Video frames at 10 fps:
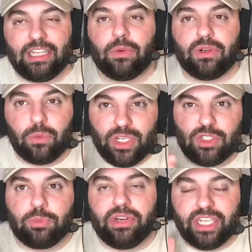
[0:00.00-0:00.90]
that they were
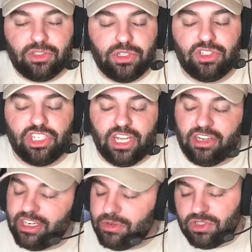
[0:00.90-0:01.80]
whispering to each
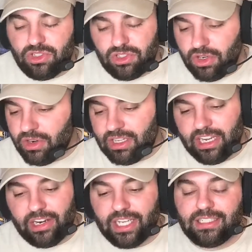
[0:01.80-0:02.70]
other. It was so
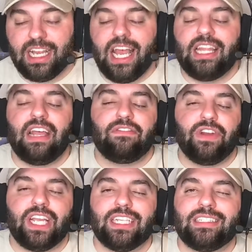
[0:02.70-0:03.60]
hilarious. Then
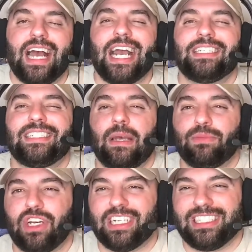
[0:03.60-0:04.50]
freaking Dai
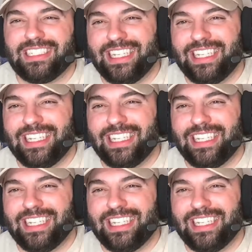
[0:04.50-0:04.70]
steps on a